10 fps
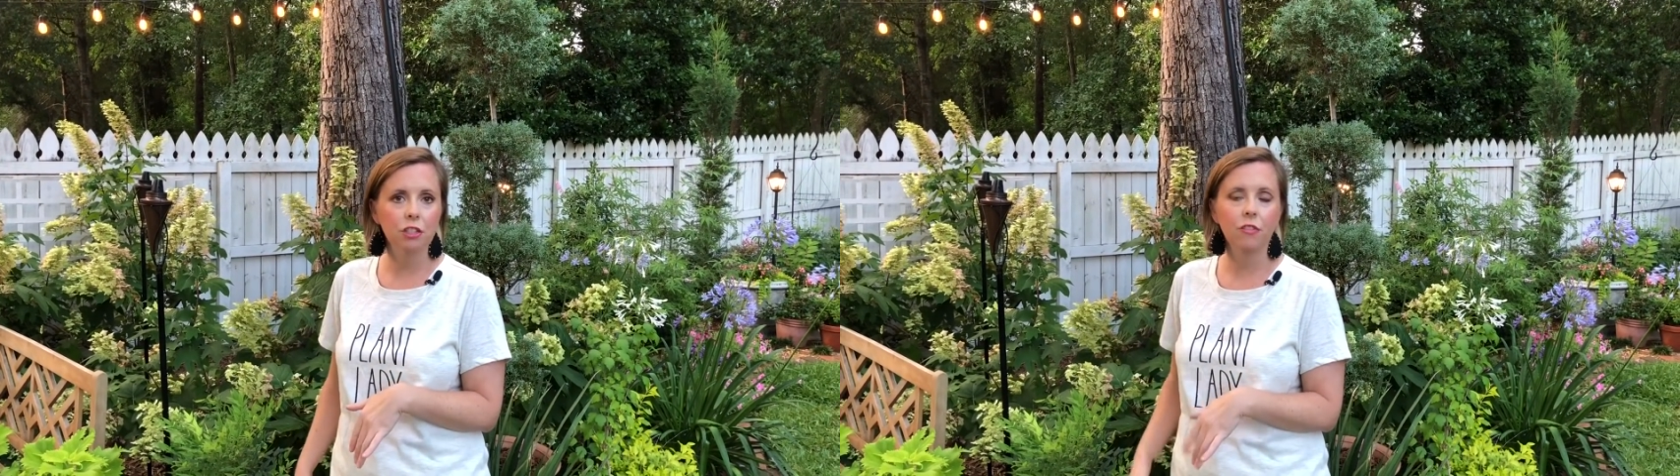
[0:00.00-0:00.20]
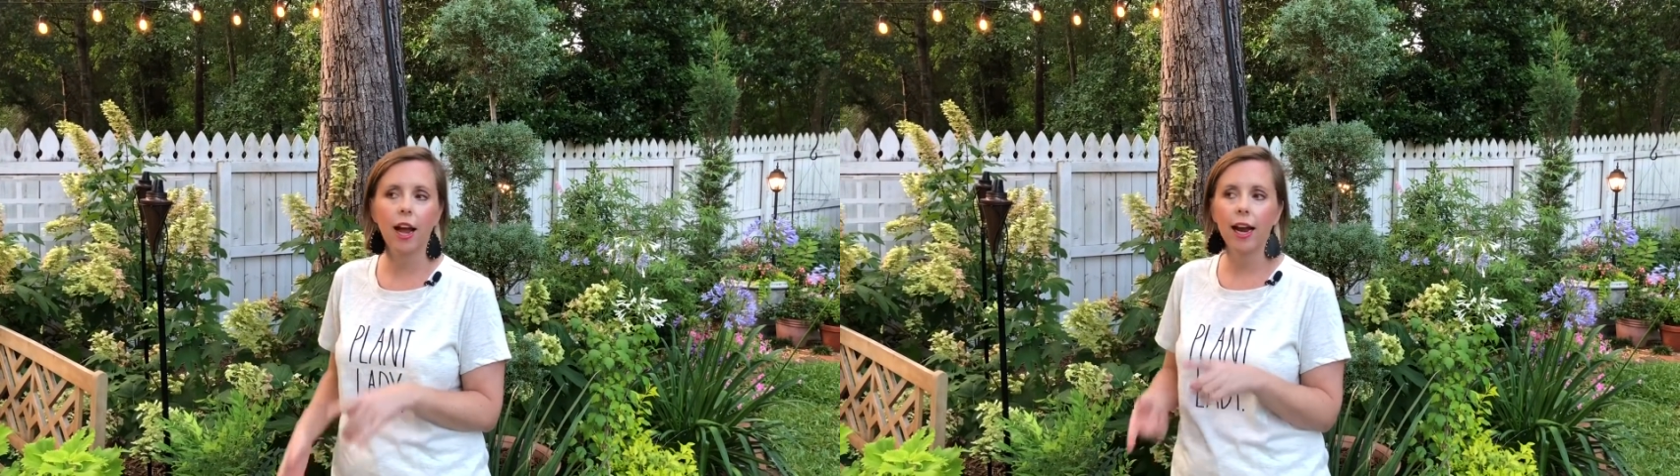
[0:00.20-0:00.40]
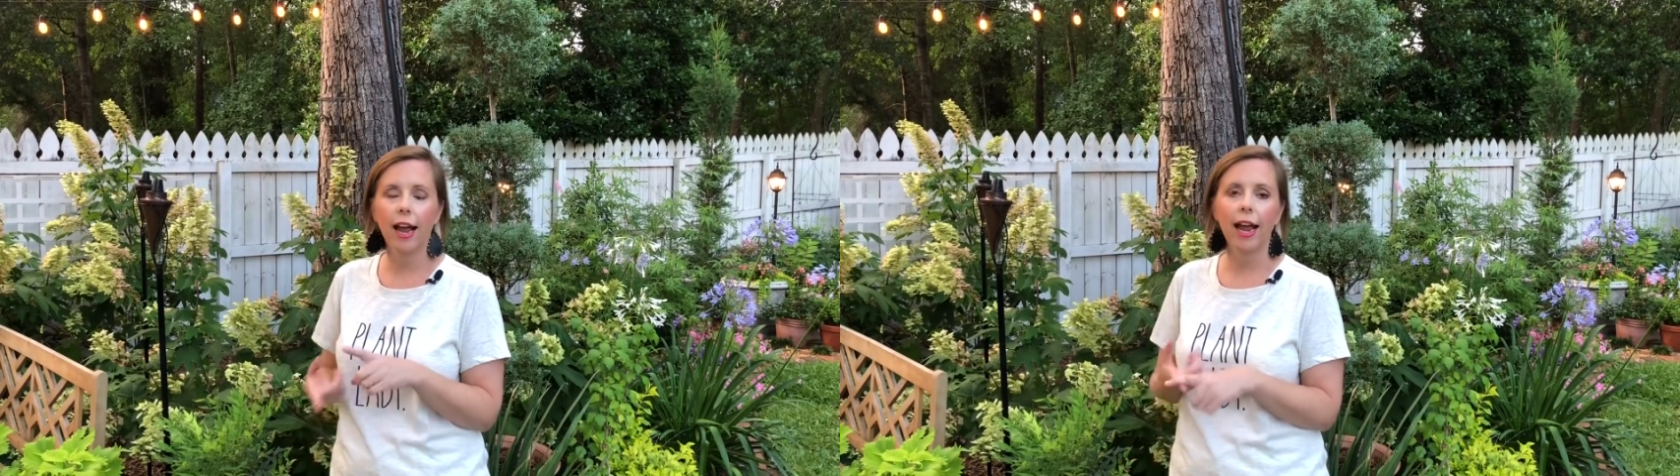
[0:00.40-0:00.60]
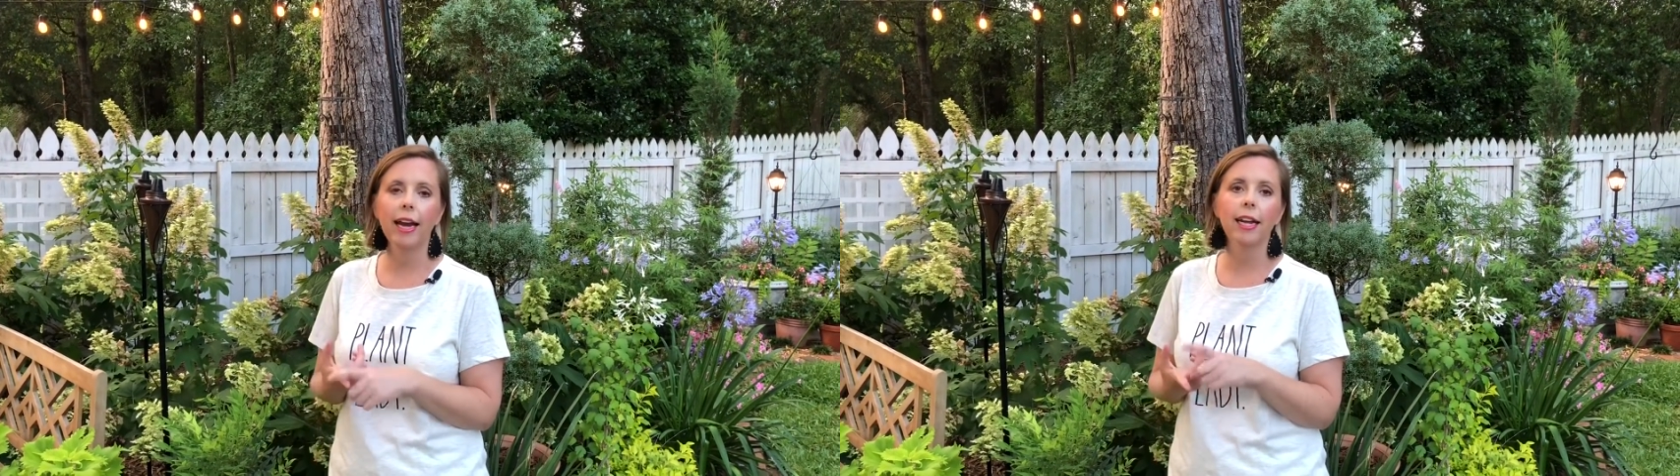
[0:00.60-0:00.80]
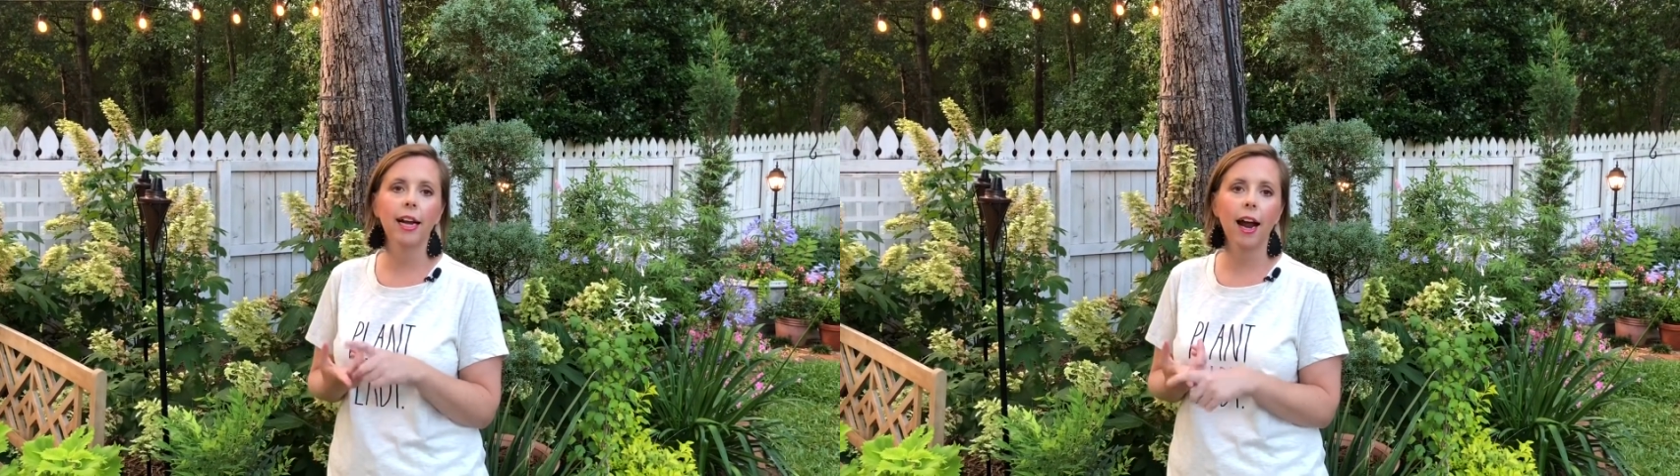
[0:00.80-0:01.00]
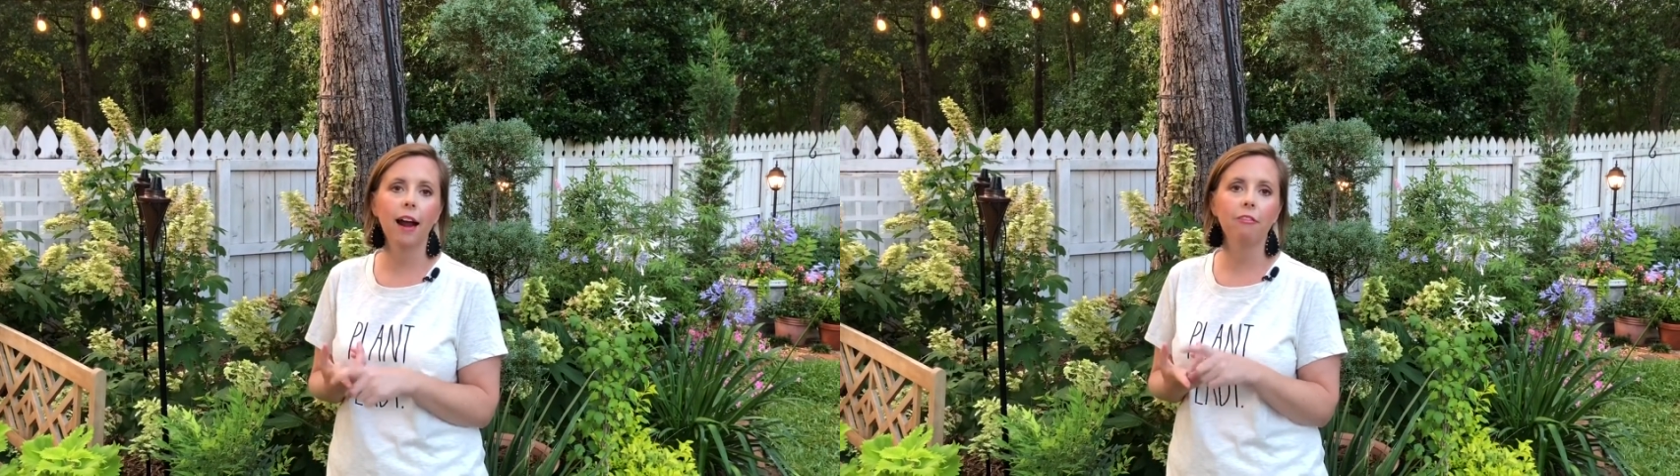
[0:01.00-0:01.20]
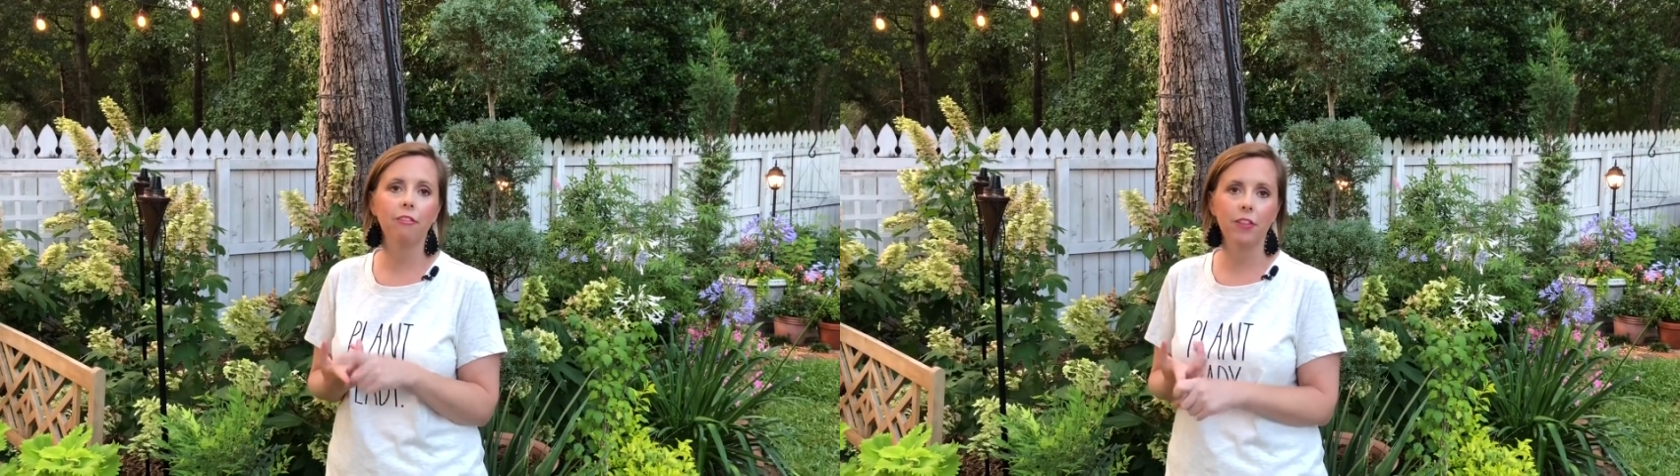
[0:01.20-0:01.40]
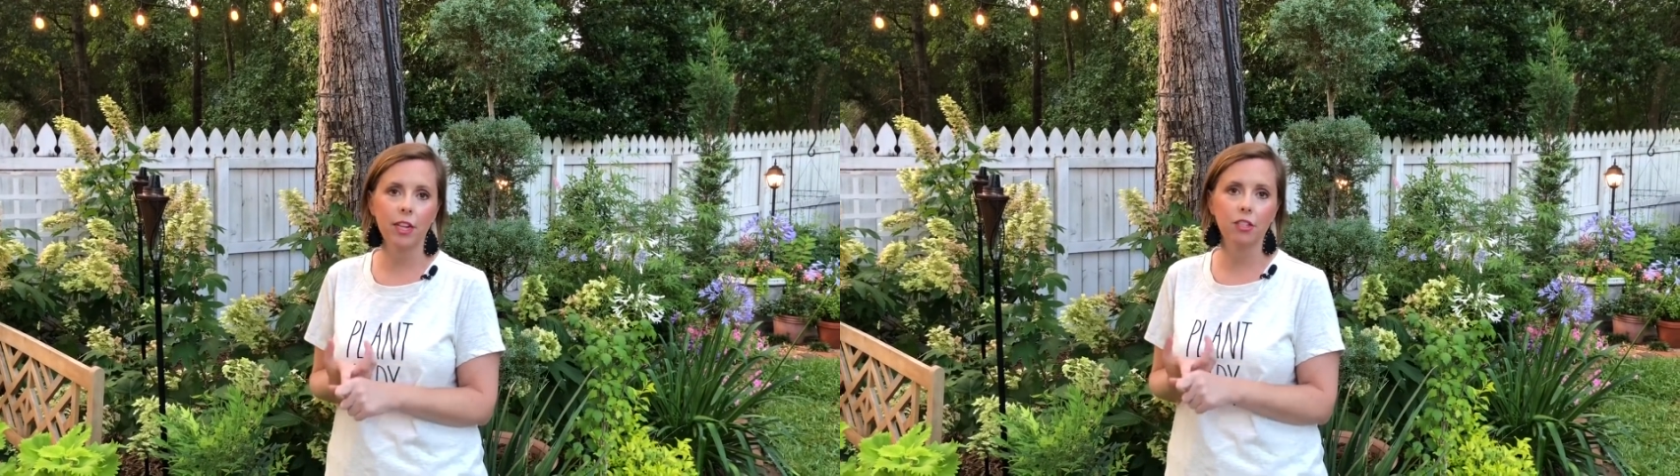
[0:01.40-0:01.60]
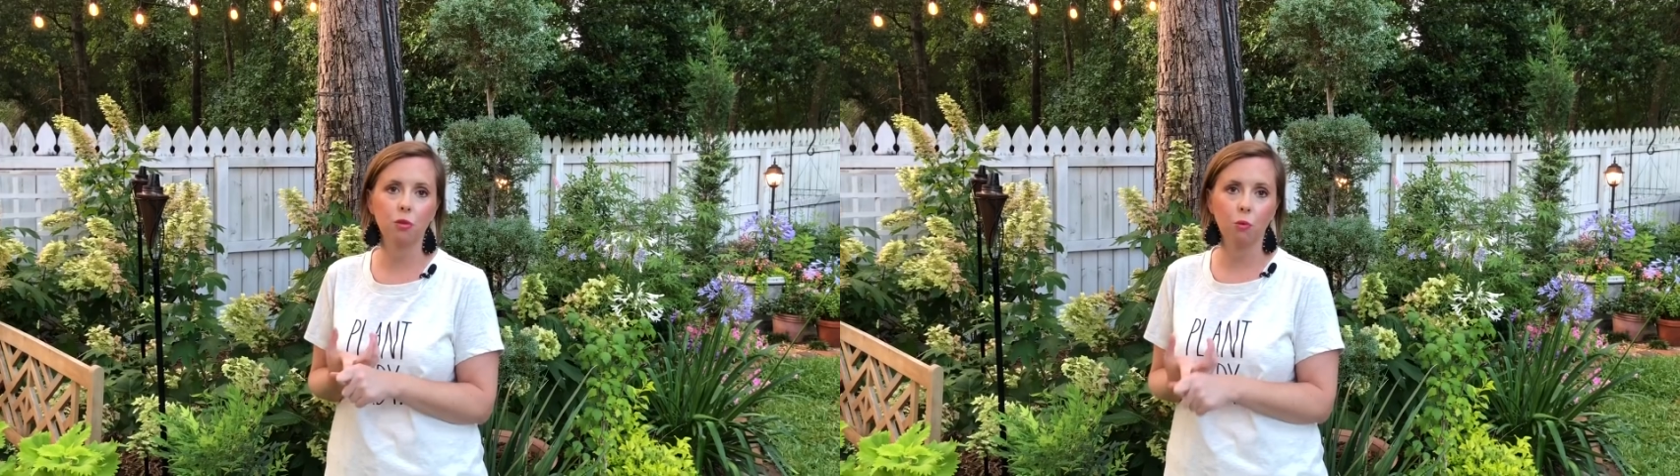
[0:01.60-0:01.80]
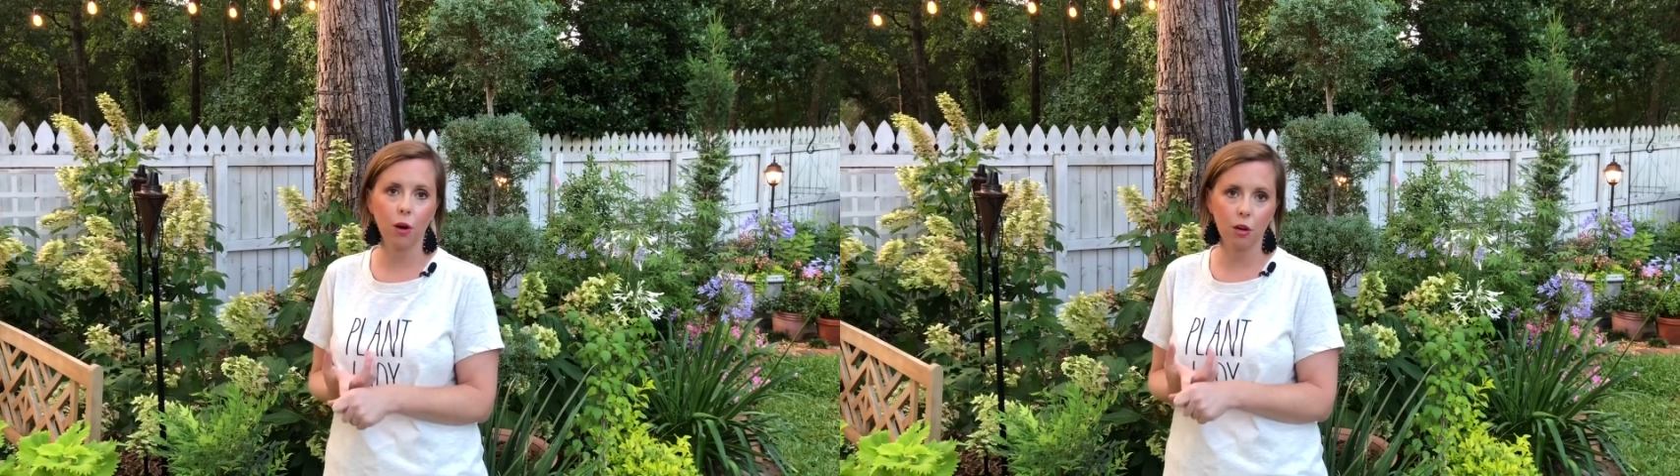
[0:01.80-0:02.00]
you've got 8.5 feet to
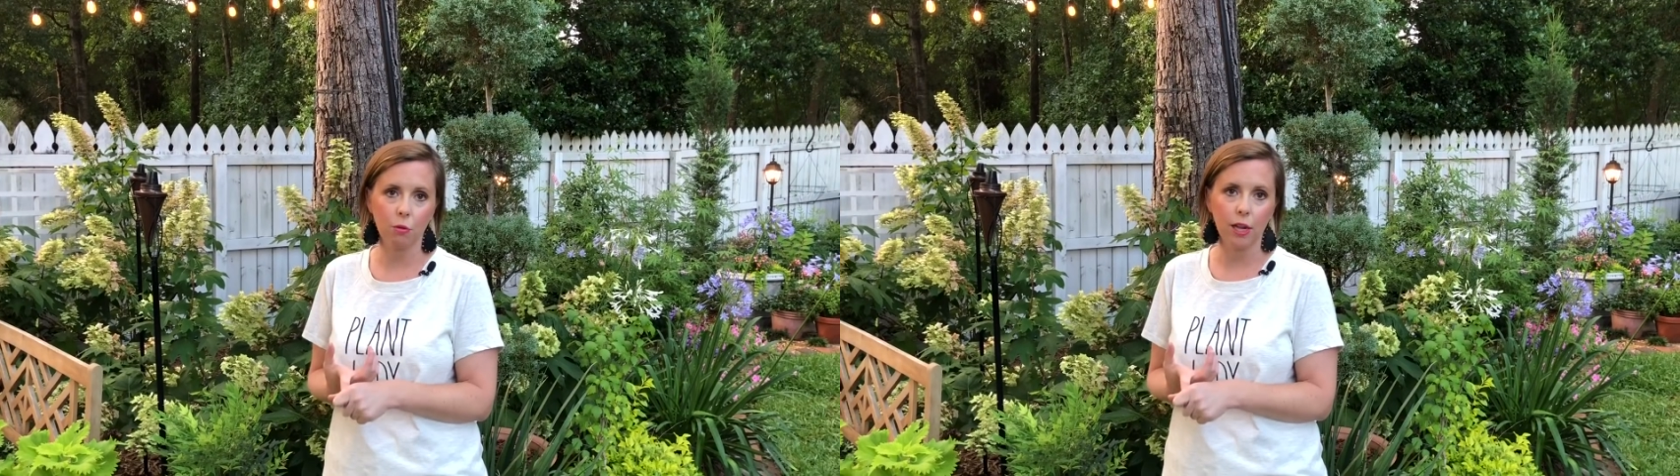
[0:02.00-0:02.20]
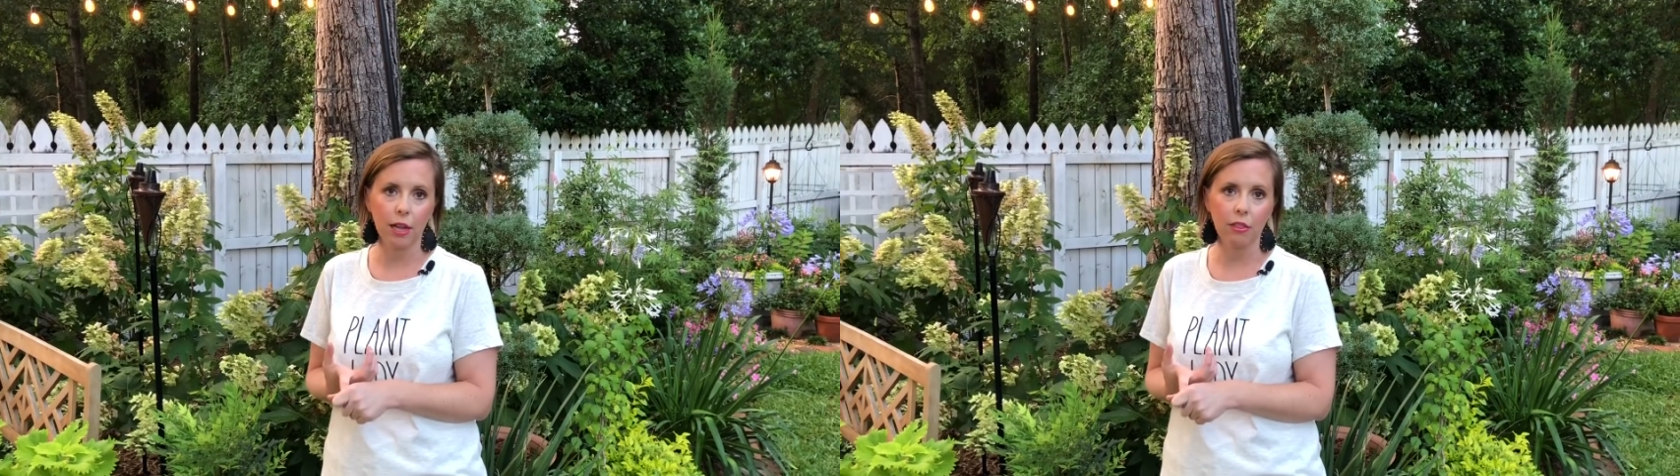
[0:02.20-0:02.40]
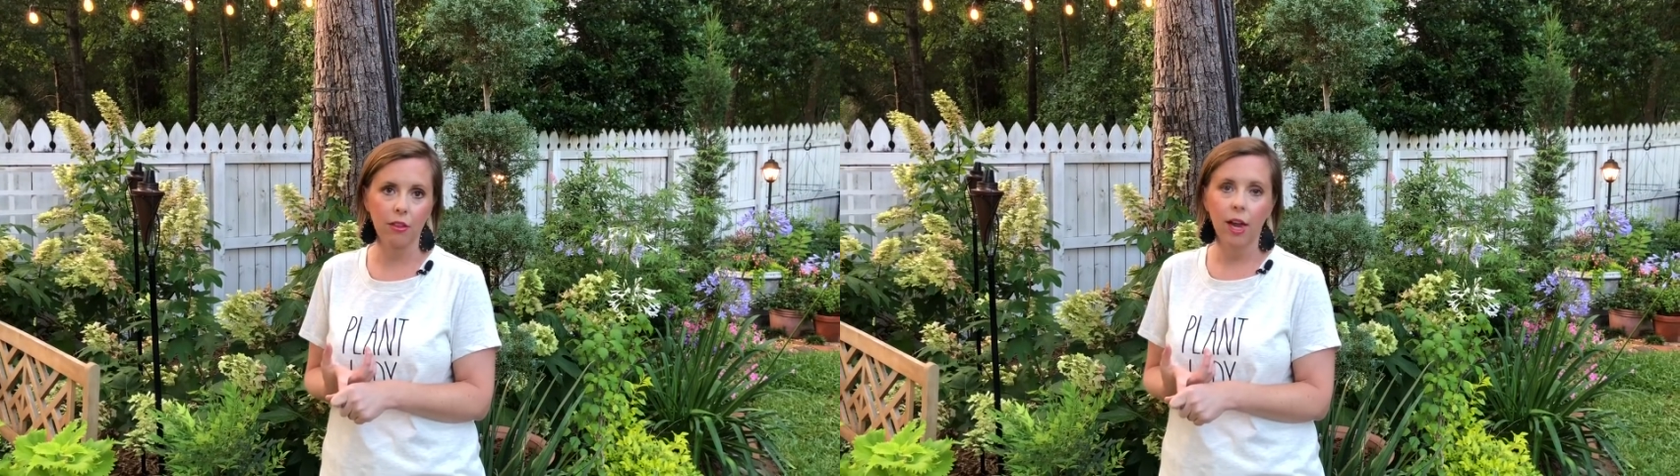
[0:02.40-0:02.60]
work with.